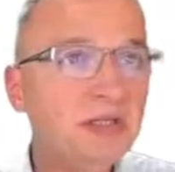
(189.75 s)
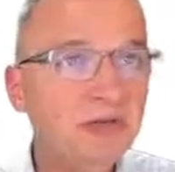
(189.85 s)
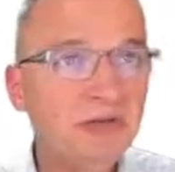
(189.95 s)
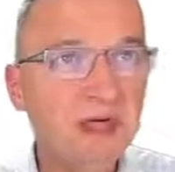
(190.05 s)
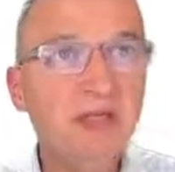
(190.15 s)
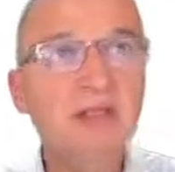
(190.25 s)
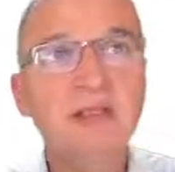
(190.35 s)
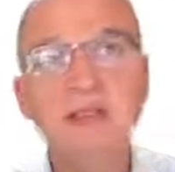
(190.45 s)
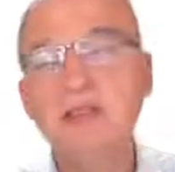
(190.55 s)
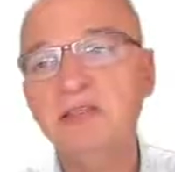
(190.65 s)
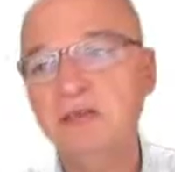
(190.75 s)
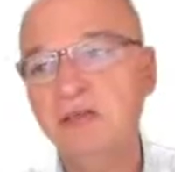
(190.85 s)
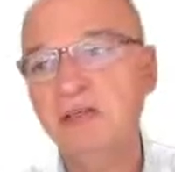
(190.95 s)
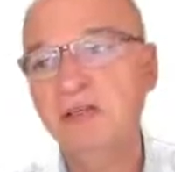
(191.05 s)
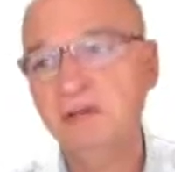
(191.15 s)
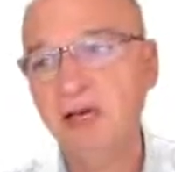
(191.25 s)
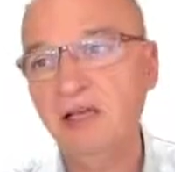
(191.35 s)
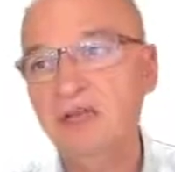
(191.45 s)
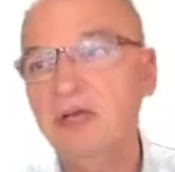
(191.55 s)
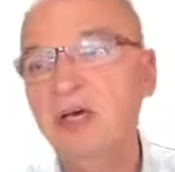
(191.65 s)
different than saving the
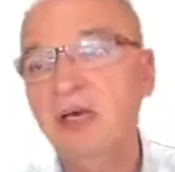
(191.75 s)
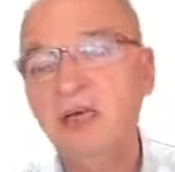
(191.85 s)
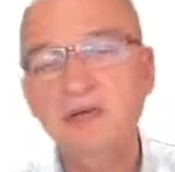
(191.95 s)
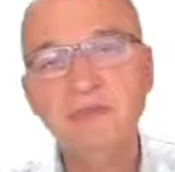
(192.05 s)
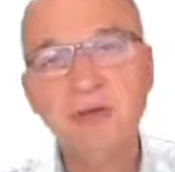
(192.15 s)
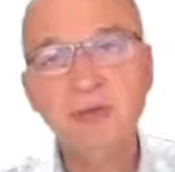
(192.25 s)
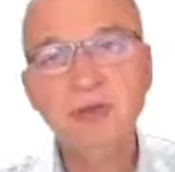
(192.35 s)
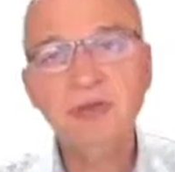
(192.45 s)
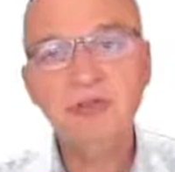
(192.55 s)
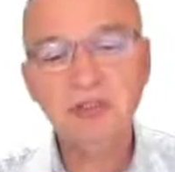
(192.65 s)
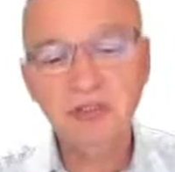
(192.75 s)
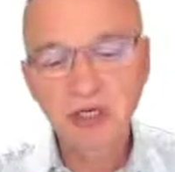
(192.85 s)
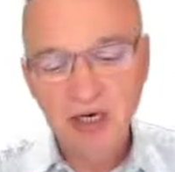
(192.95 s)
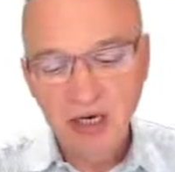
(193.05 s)
values if I'm using